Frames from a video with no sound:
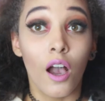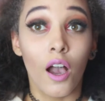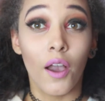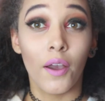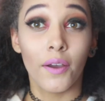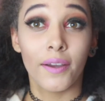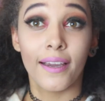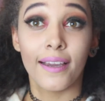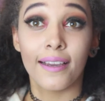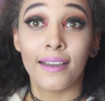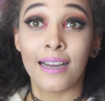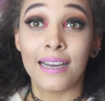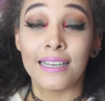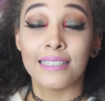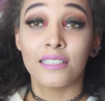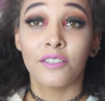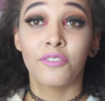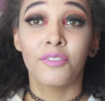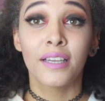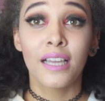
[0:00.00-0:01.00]
Okay
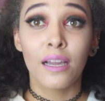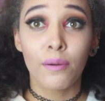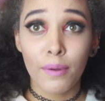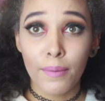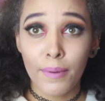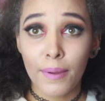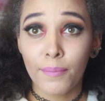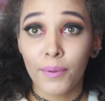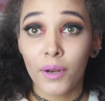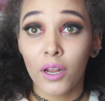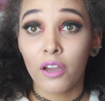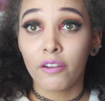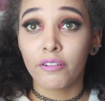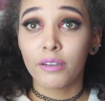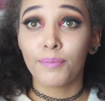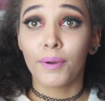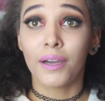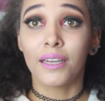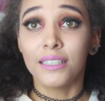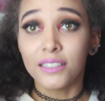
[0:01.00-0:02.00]
guys, I think I'm a bit blurry,
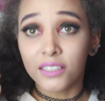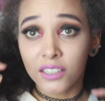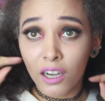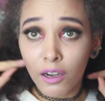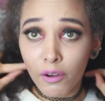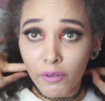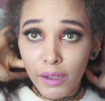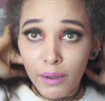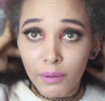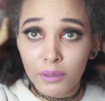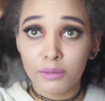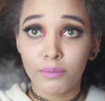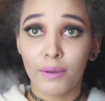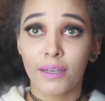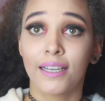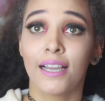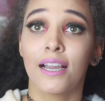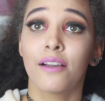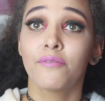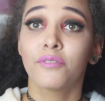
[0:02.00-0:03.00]
but I need to hurry up because my
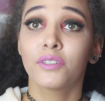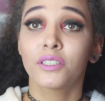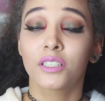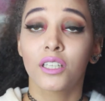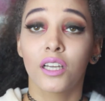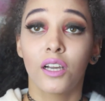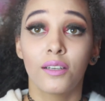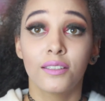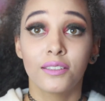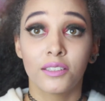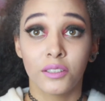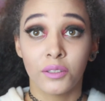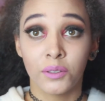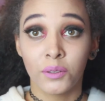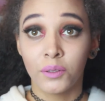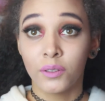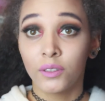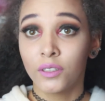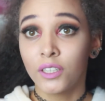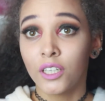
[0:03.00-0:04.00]
camera's going
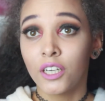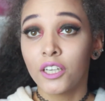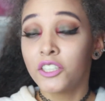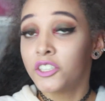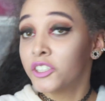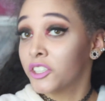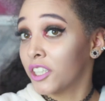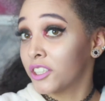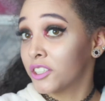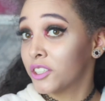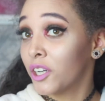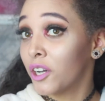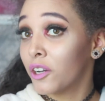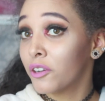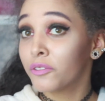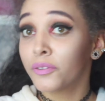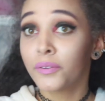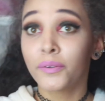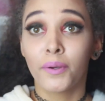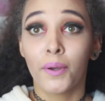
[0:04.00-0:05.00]
to shut
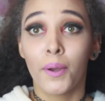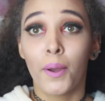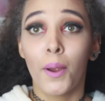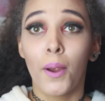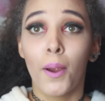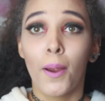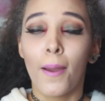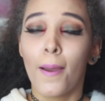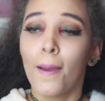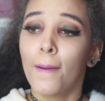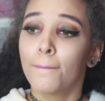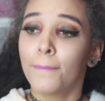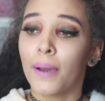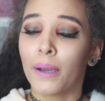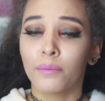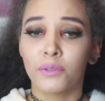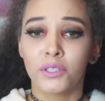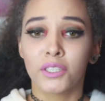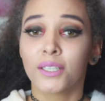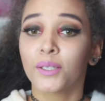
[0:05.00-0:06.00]
off. But
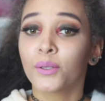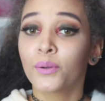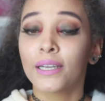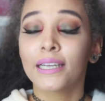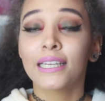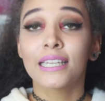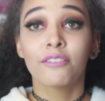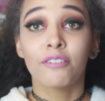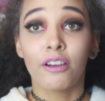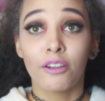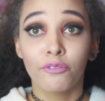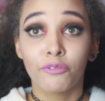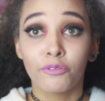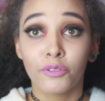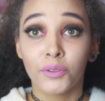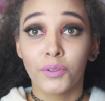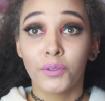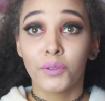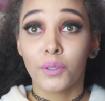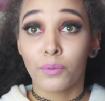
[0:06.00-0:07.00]
I'm just going to quickly run
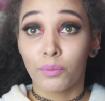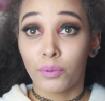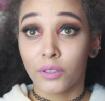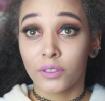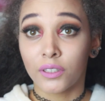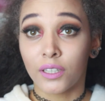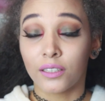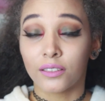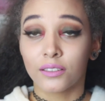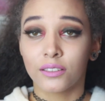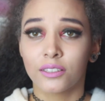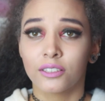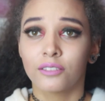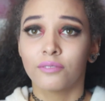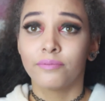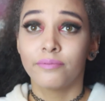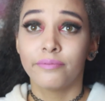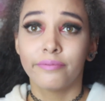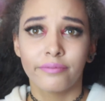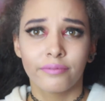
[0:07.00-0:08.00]
through the products.
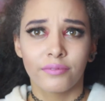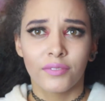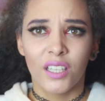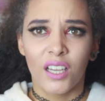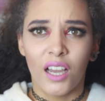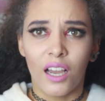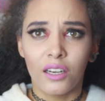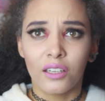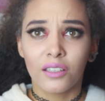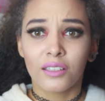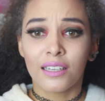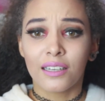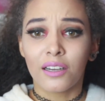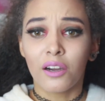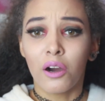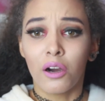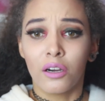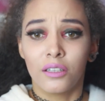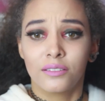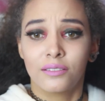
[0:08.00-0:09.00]
I look like a
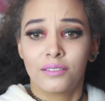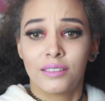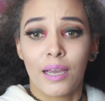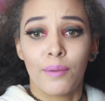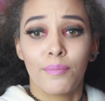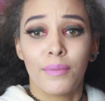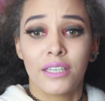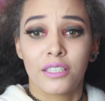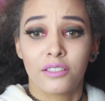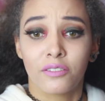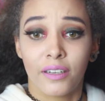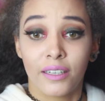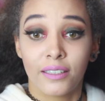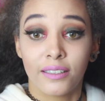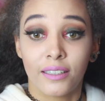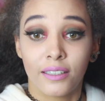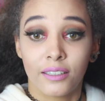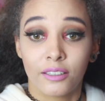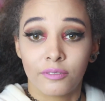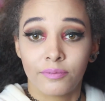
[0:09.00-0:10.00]
hot damn mess right
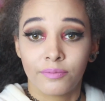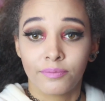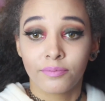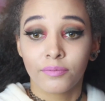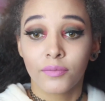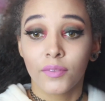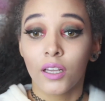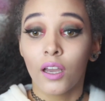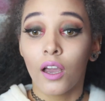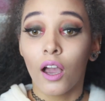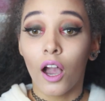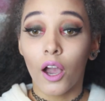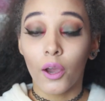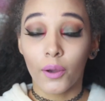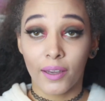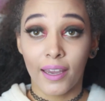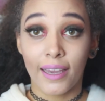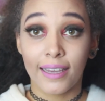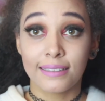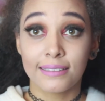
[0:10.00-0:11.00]
now.
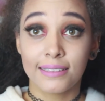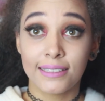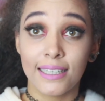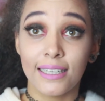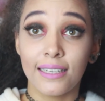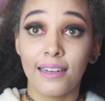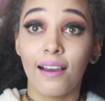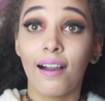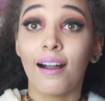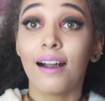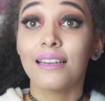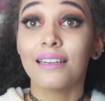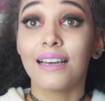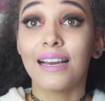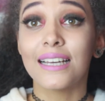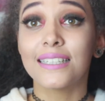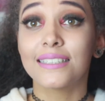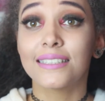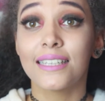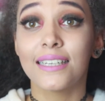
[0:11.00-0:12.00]
Okay, concealer, I
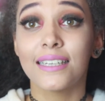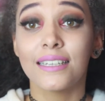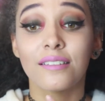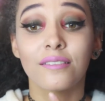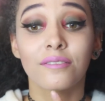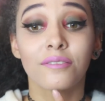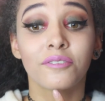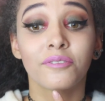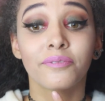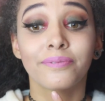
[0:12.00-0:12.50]
liked it.